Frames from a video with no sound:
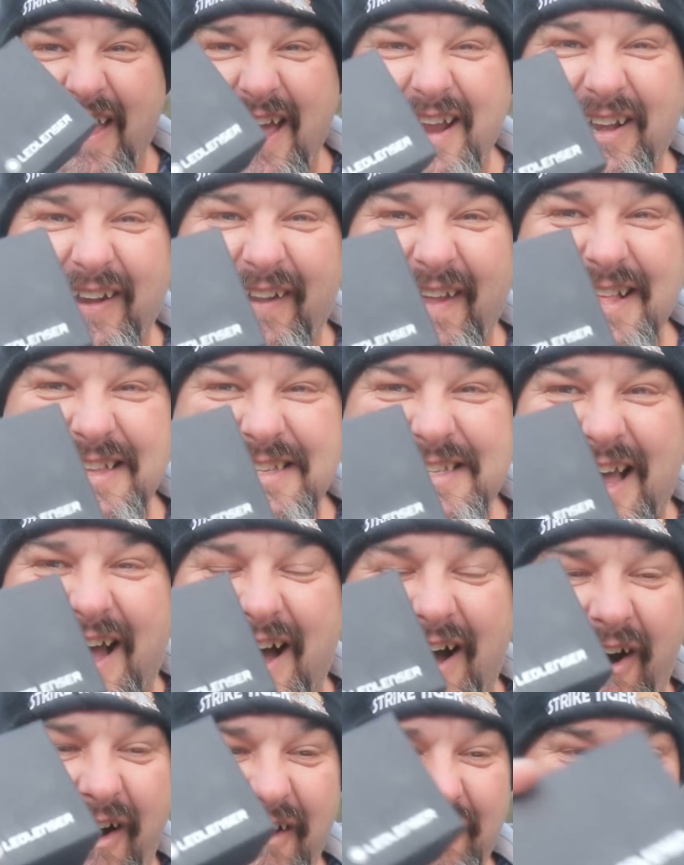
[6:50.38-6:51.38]
Led Lenzer.
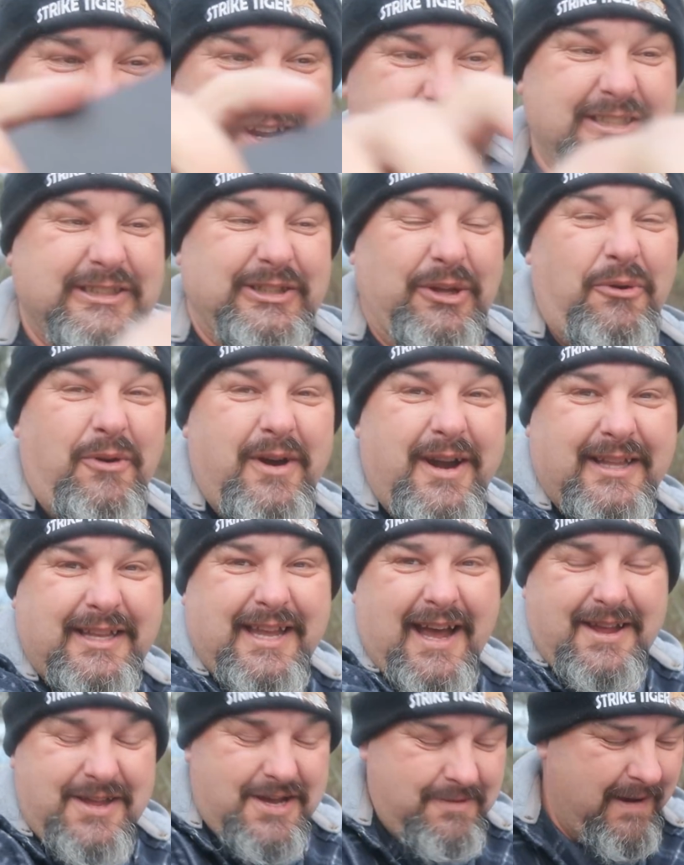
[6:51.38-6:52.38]
I've got a story to
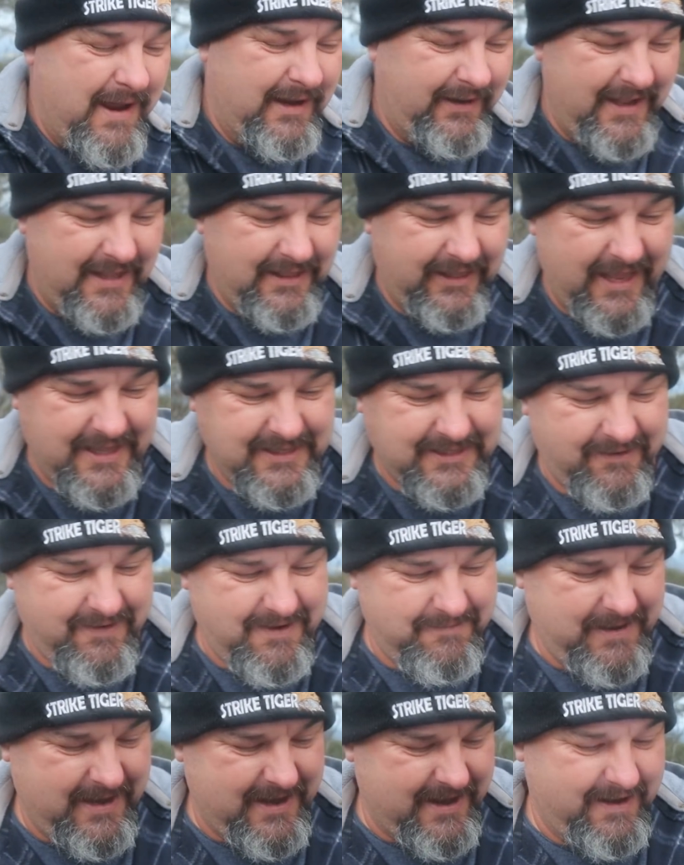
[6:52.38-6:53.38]
tell you about Led Lenzer
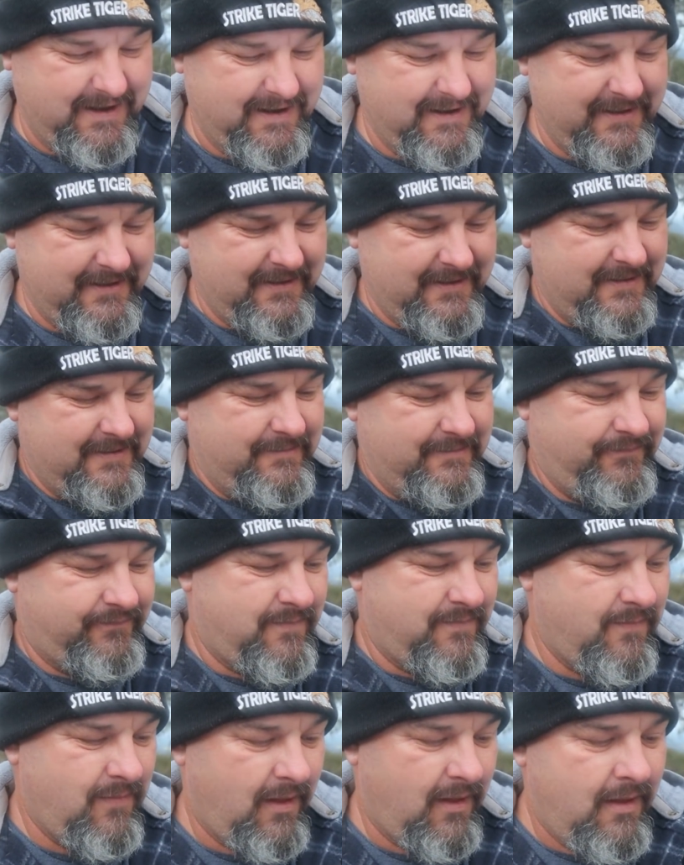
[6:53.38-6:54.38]
in a minute.
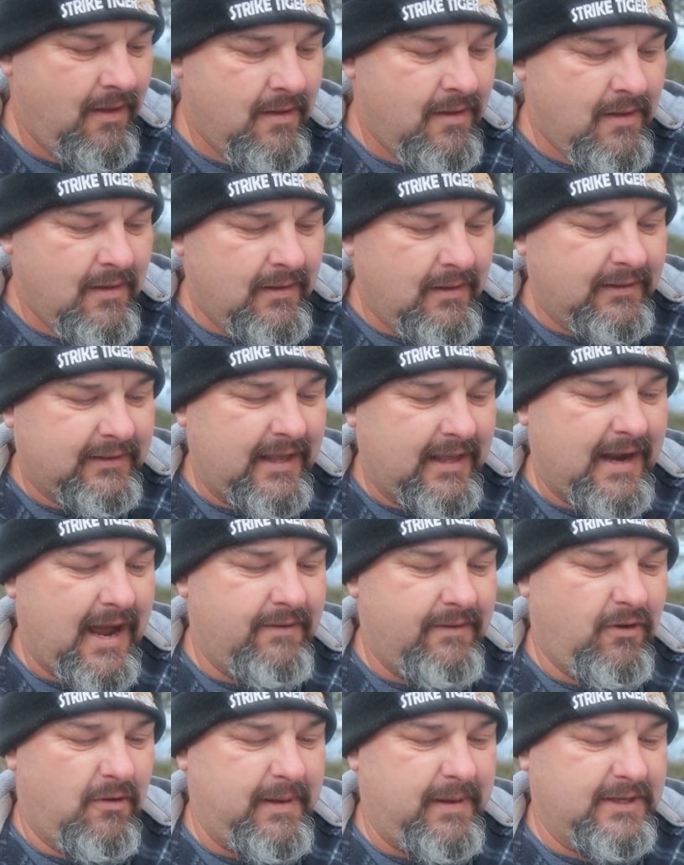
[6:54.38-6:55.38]

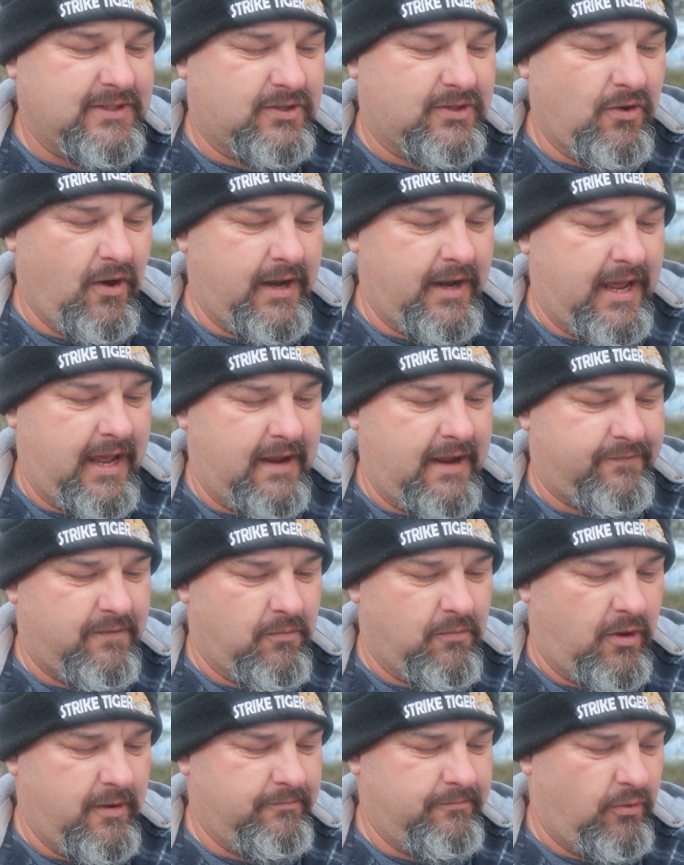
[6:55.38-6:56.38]
G'day Robbie, Scott here
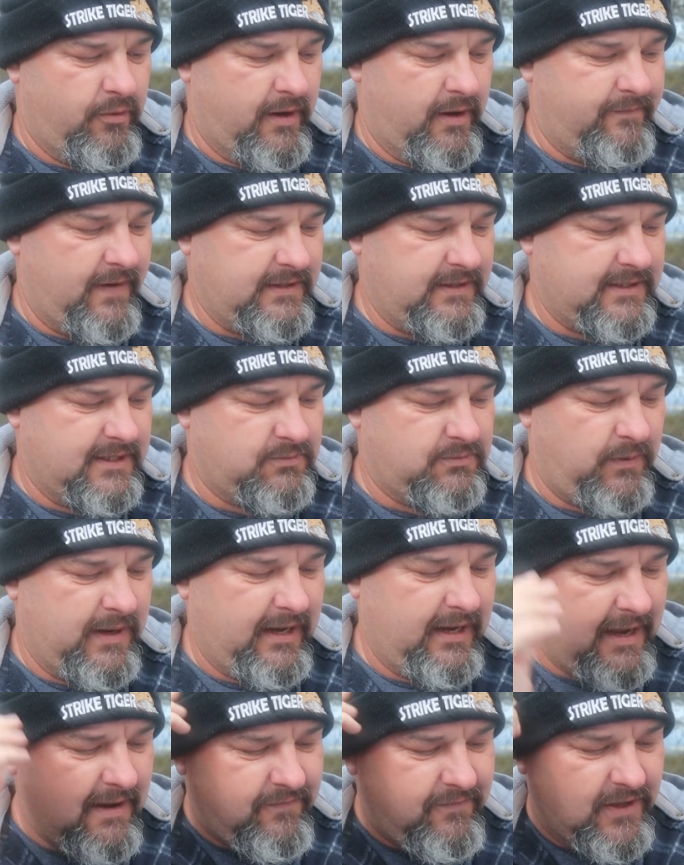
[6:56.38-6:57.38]
from On Point Adventures.
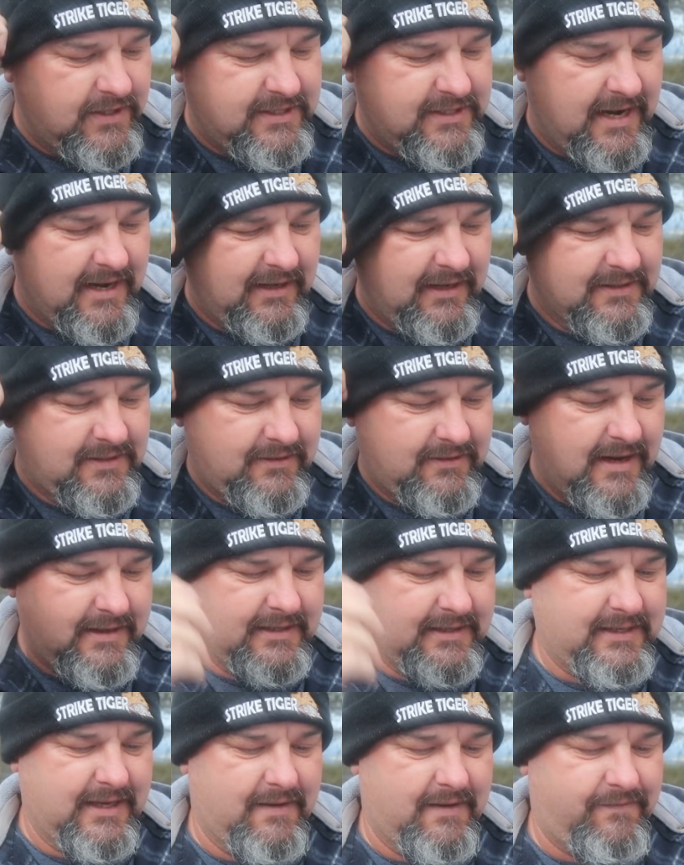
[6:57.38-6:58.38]
We love the channel. It's great
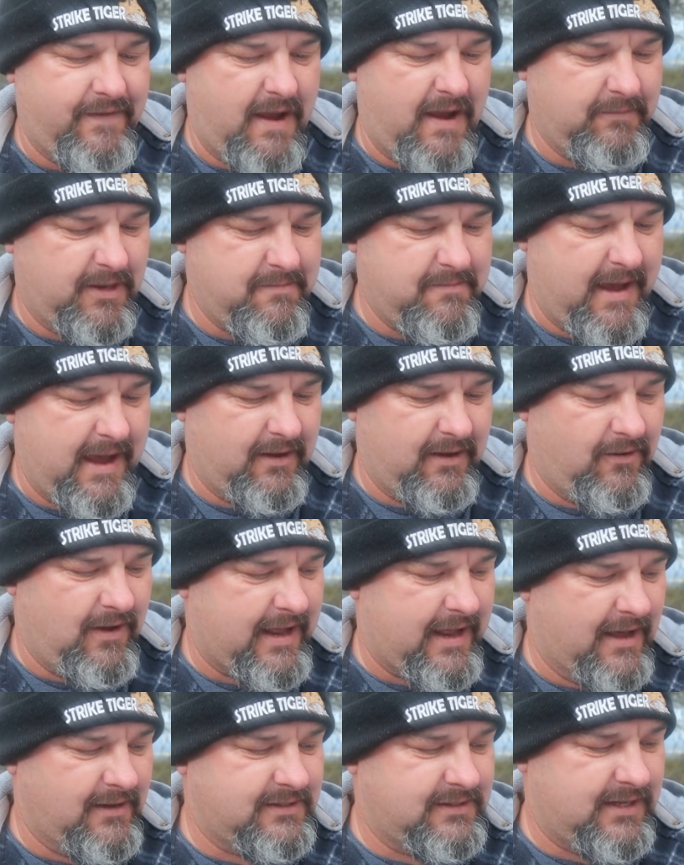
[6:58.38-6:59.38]
to see a family man
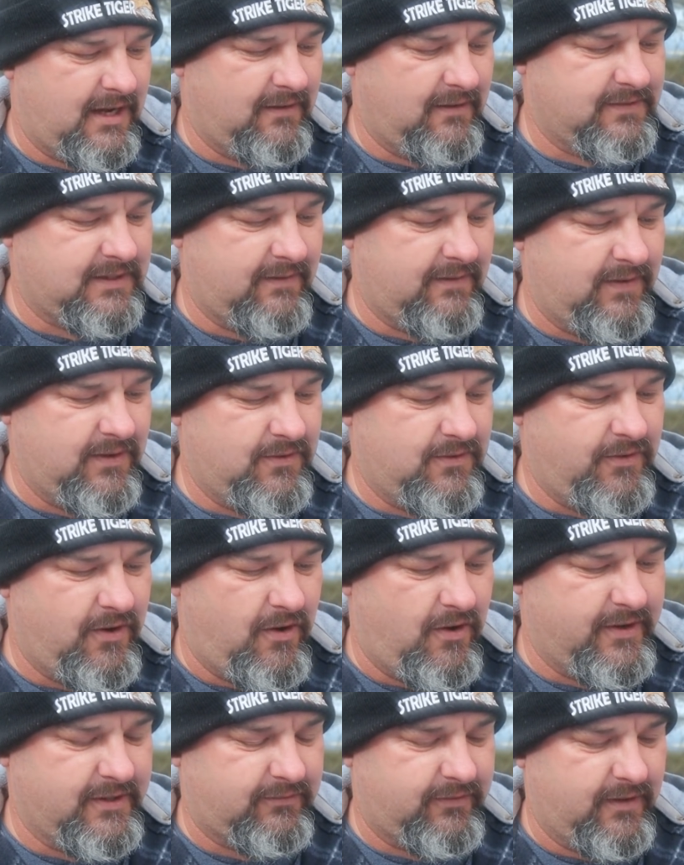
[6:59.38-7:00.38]
like ourselves giving good
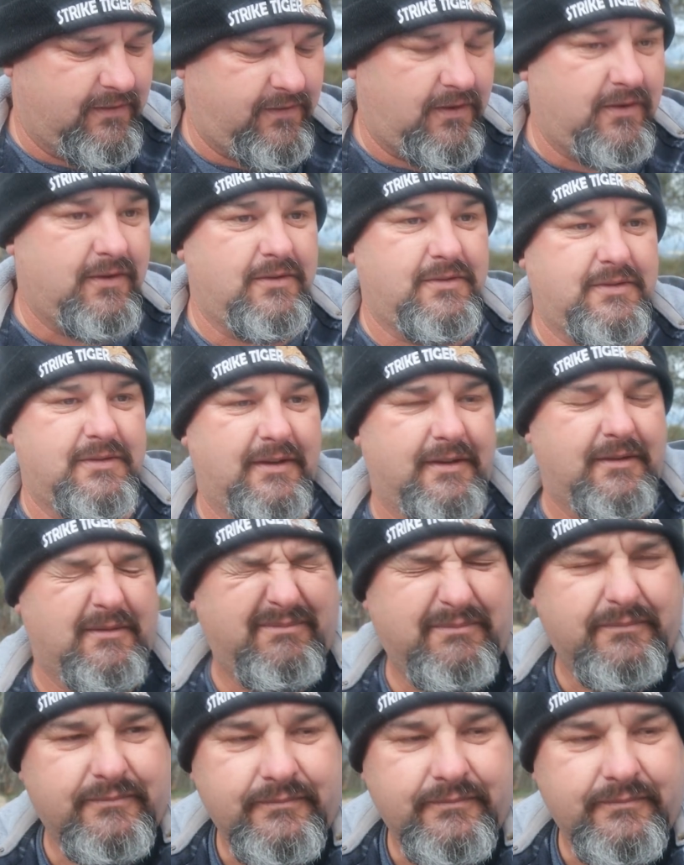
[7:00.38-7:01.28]
honest reviews.